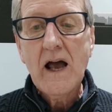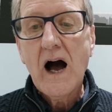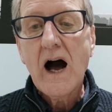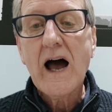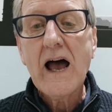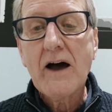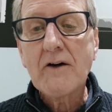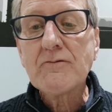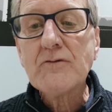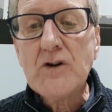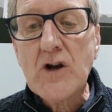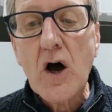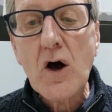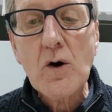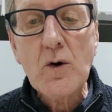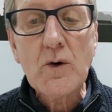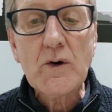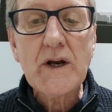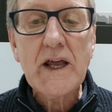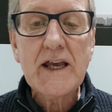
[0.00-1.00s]
I have
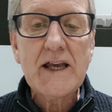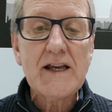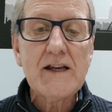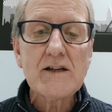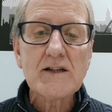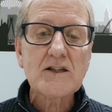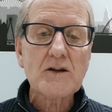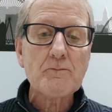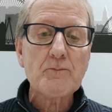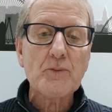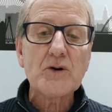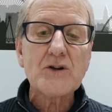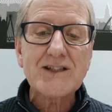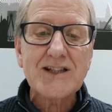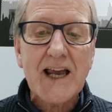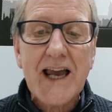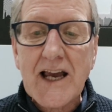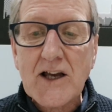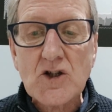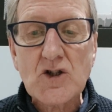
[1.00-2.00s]
known his
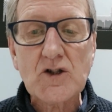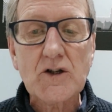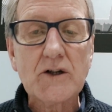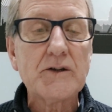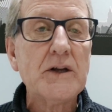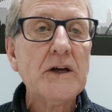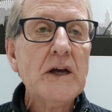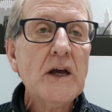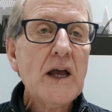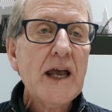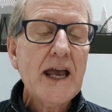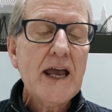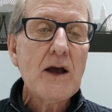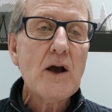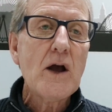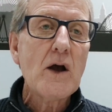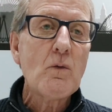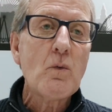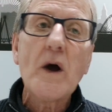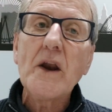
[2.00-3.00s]
protection
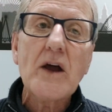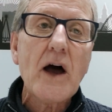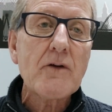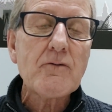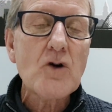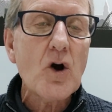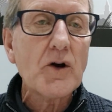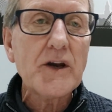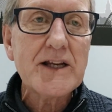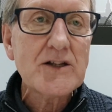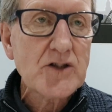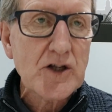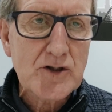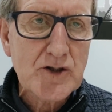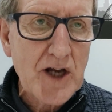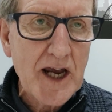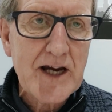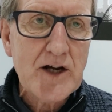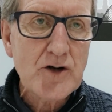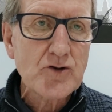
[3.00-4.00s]
when I've gone into
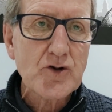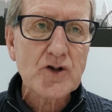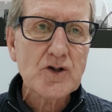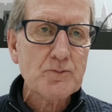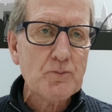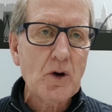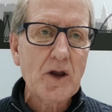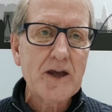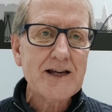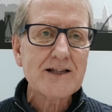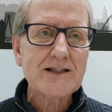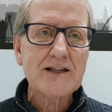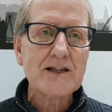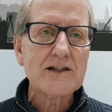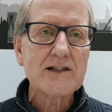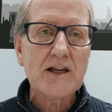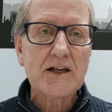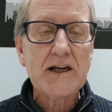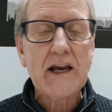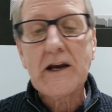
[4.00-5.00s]
dangerous
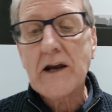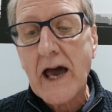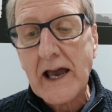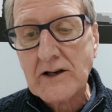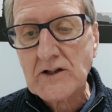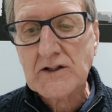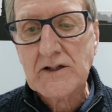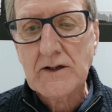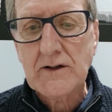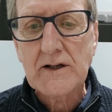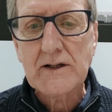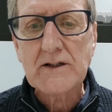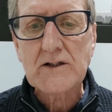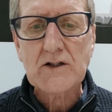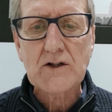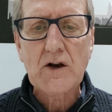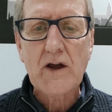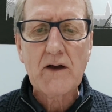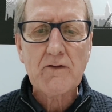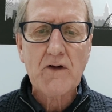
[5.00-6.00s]
places and in accidents
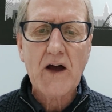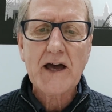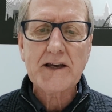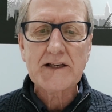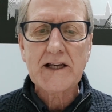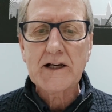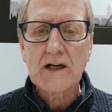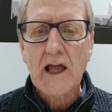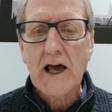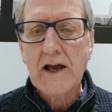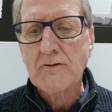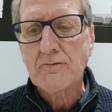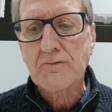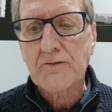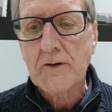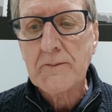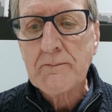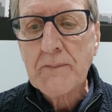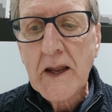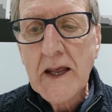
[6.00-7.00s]
that I've had in life.
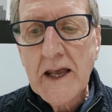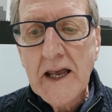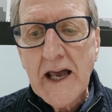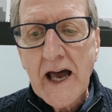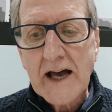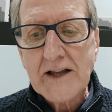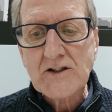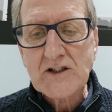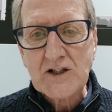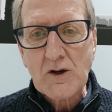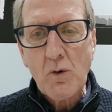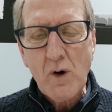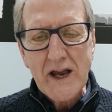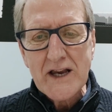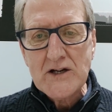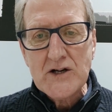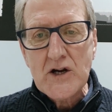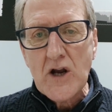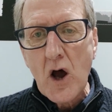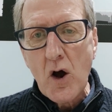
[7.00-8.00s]
And so I
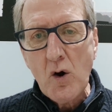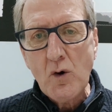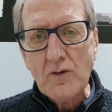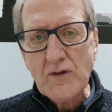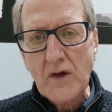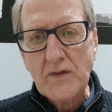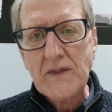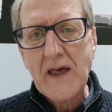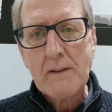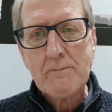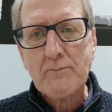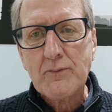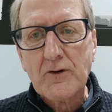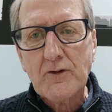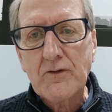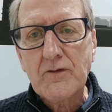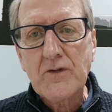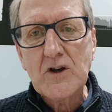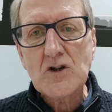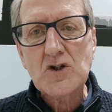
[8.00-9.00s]
know that that
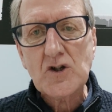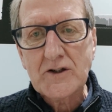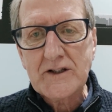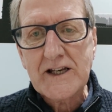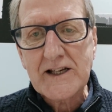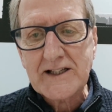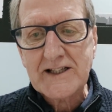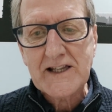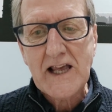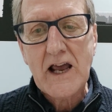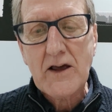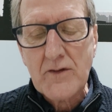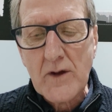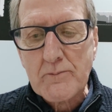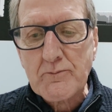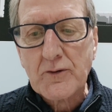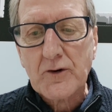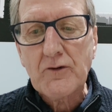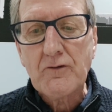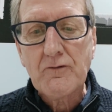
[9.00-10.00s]
provision is there. The
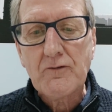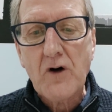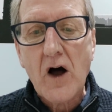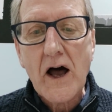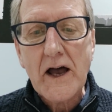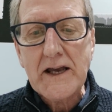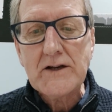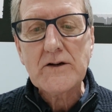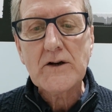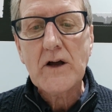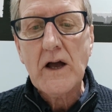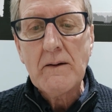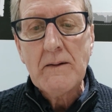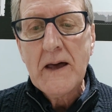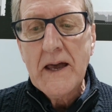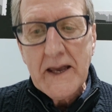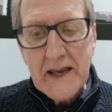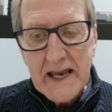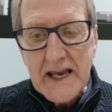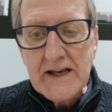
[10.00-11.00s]
provider
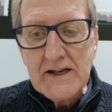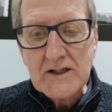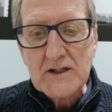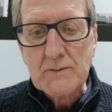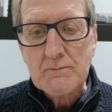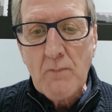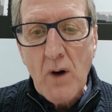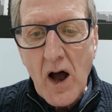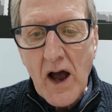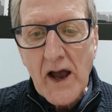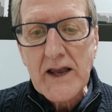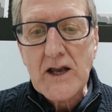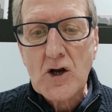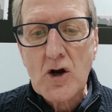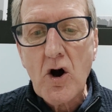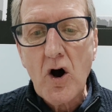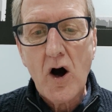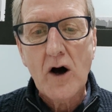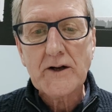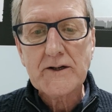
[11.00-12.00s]
is my
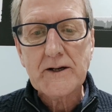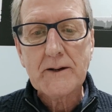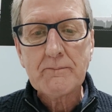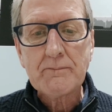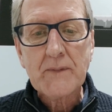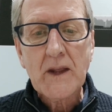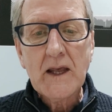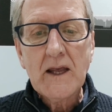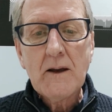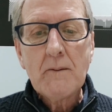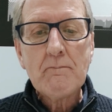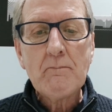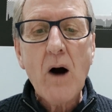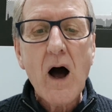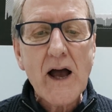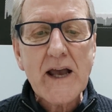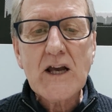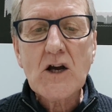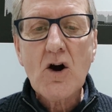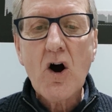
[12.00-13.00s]
God.
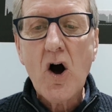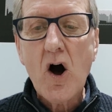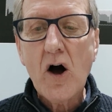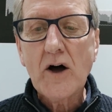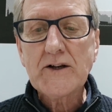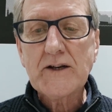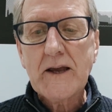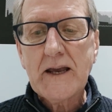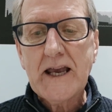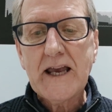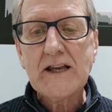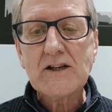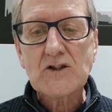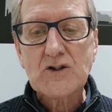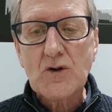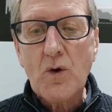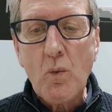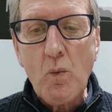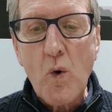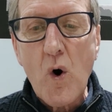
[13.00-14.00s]
My God is
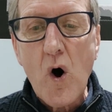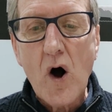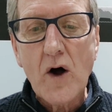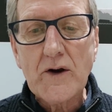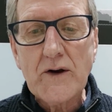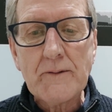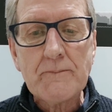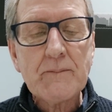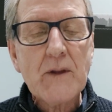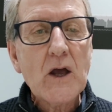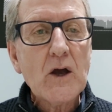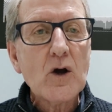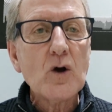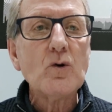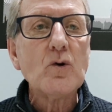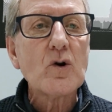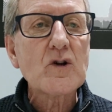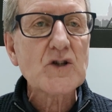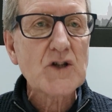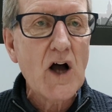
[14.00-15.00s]
the one who
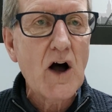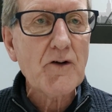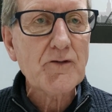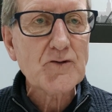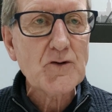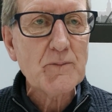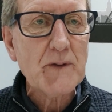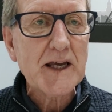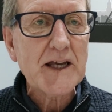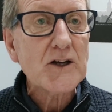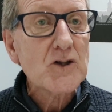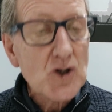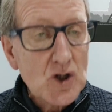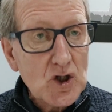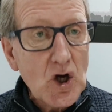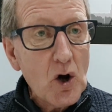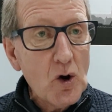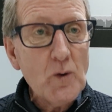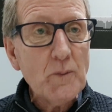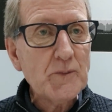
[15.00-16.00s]
looks after me. And
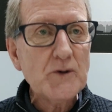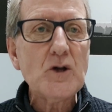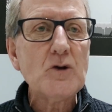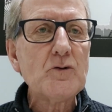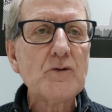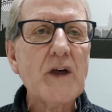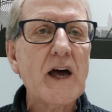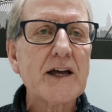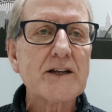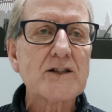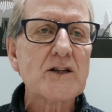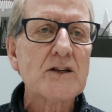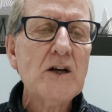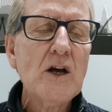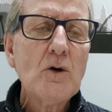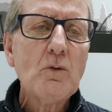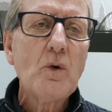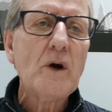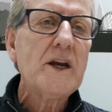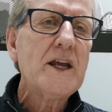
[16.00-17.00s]
Job knew that
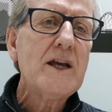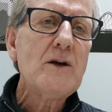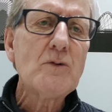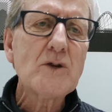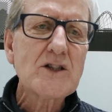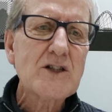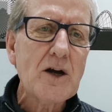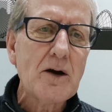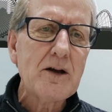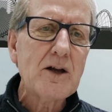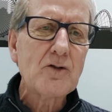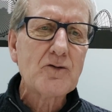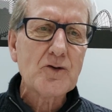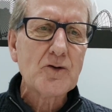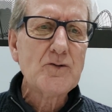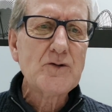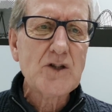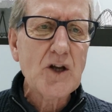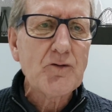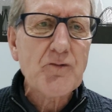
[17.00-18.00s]
when he was going
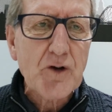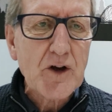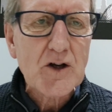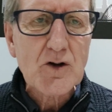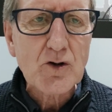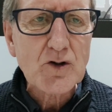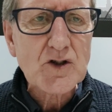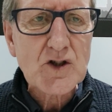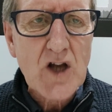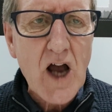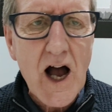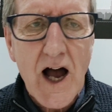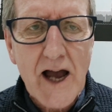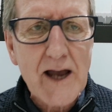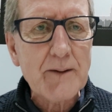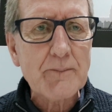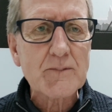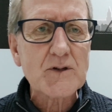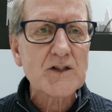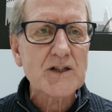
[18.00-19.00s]
through difficult
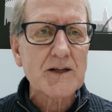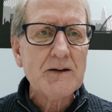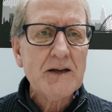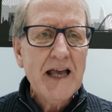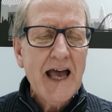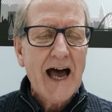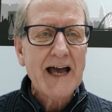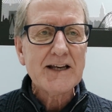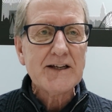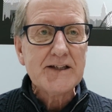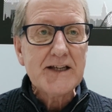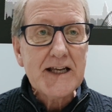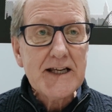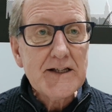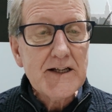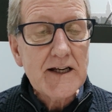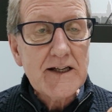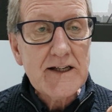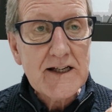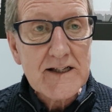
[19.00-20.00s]
times and
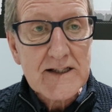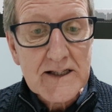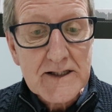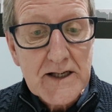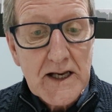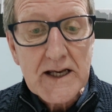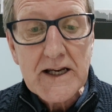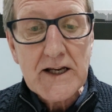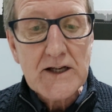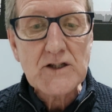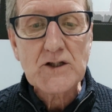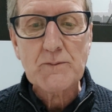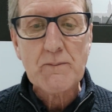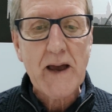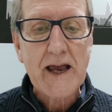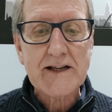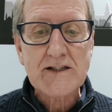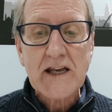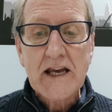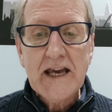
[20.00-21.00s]
needed his needs
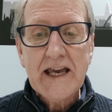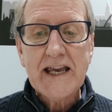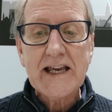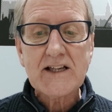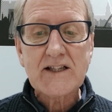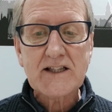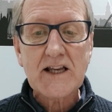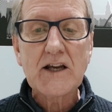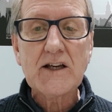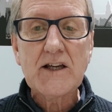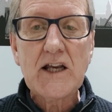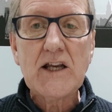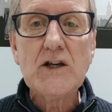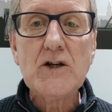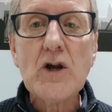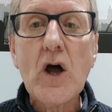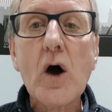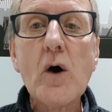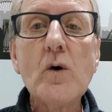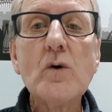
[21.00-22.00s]
met, he said, He
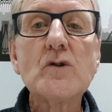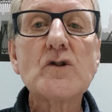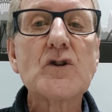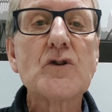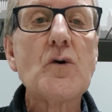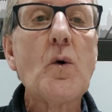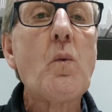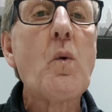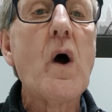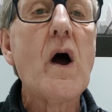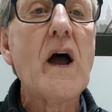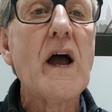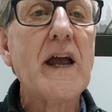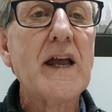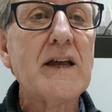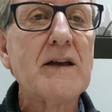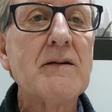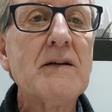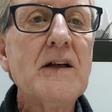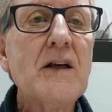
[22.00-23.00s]
knows the
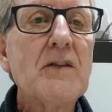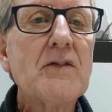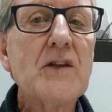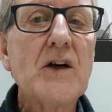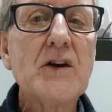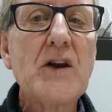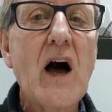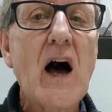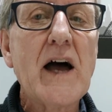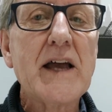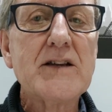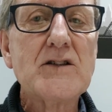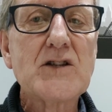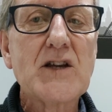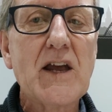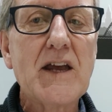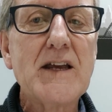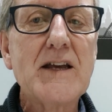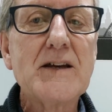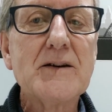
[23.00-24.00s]
way that I
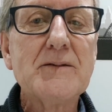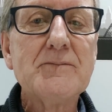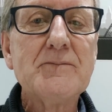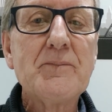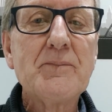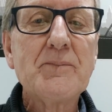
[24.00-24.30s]
take.